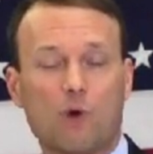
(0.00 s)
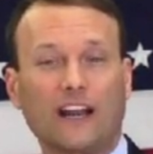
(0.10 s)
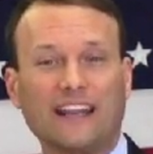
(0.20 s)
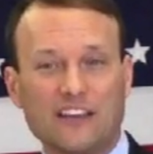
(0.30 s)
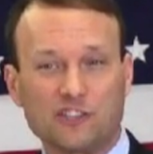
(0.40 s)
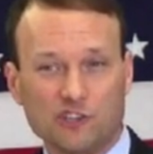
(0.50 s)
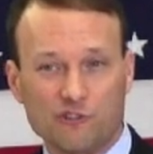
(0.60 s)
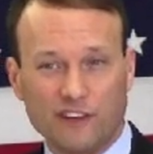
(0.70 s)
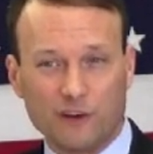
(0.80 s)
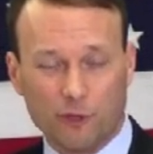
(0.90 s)
He bought an
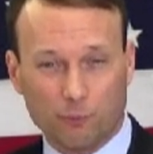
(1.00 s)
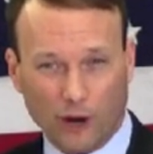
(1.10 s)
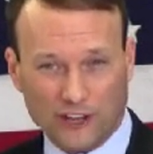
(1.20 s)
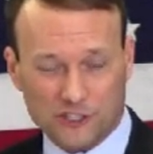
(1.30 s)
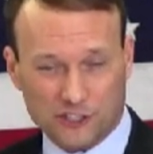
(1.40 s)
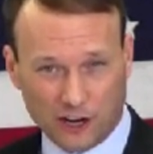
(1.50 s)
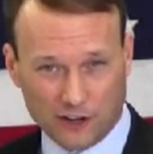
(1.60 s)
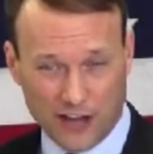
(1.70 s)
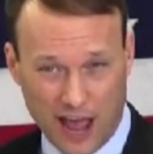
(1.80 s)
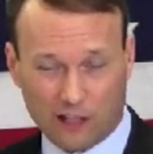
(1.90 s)
SUV with Bright
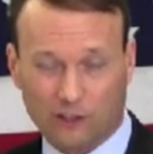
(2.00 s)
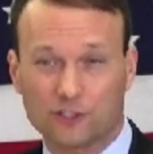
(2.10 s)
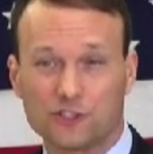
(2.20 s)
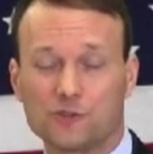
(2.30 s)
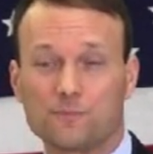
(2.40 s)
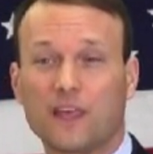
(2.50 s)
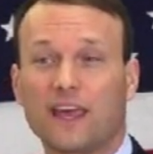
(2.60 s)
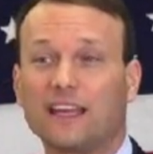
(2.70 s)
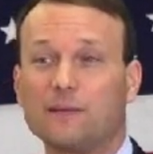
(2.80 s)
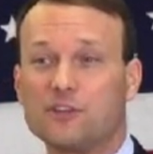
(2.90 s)
Start dollars,
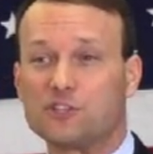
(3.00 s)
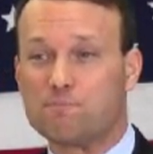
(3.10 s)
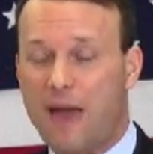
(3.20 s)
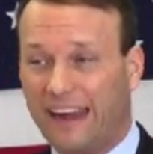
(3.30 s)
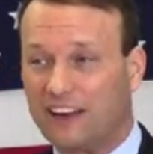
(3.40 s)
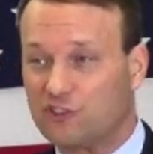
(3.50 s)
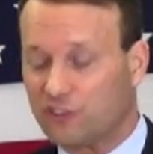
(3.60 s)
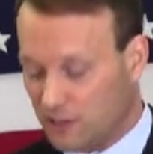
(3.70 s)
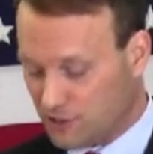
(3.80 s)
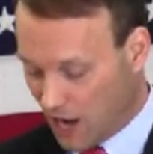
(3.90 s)
and he
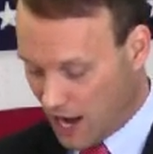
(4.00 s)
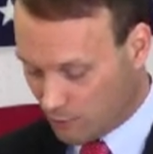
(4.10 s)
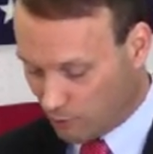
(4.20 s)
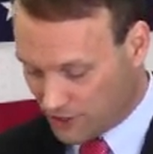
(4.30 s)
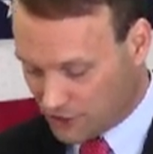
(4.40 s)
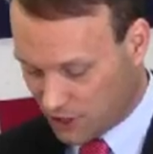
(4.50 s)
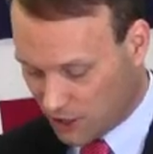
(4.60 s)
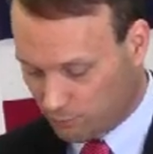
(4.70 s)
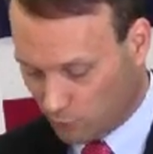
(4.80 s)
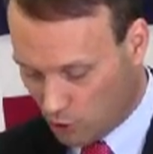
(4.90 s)
mismanaged the entire Bright
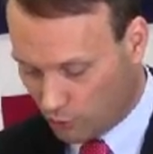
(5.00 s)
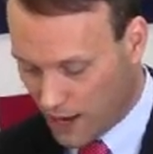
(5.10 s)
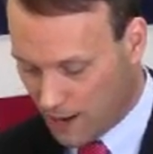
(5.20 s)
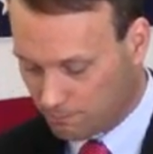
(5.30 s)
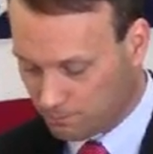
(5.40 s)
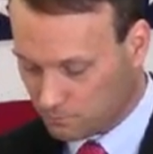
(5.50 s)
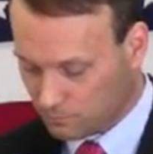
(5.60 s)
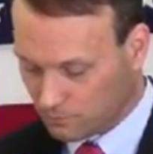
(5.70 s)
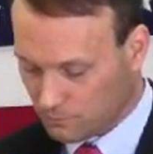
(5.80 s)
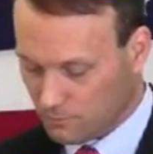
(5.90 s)
Start program.
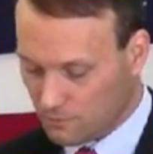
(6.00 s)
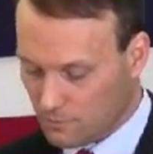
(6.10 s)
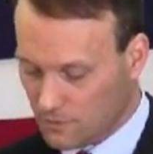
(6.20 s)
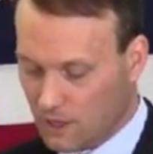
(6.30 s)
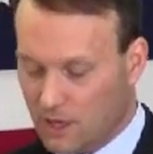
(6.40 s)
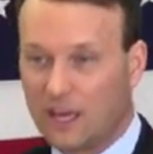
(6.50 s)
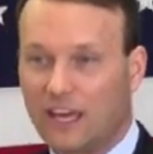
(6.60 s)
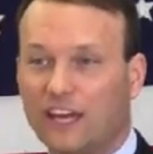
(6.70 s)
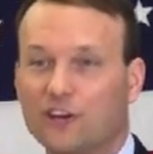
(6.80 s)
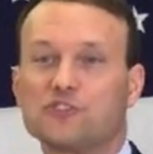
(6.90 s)

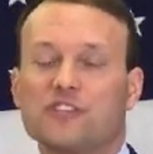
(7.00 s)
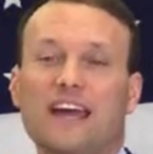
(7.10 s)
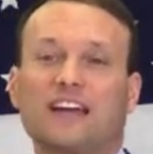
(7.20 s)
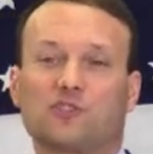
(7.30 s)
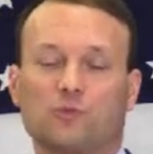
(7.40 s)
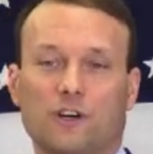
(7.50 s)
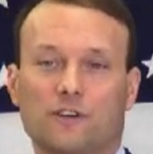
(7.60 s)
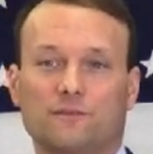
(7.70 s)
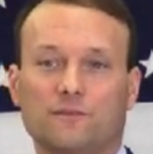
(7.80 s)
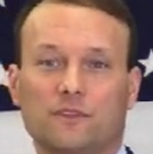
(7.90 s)
Here's the next one,
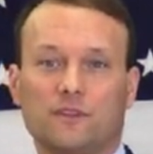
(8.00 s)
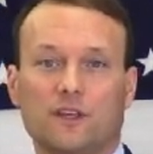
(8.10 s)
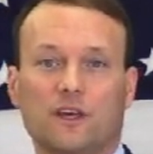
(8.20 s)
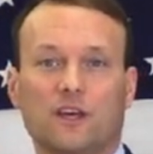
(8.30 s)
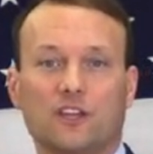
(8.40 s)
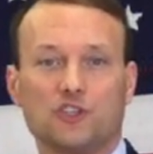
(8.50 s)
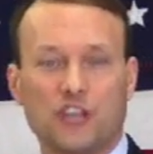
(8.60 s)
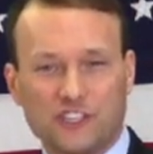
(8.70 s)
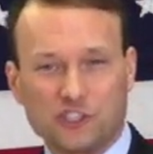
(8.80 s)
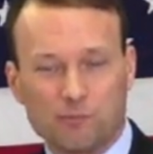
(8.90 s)

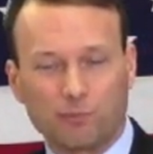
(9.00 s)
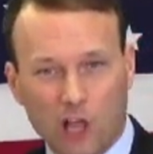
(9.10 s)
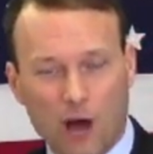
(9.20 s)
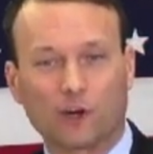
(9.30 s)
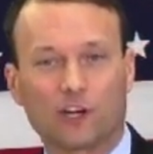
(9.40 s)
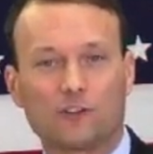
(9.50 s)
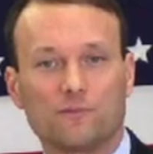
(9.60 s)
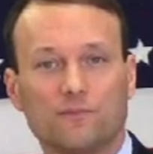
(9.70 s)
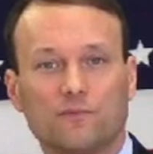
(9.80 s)
Jason Plummer.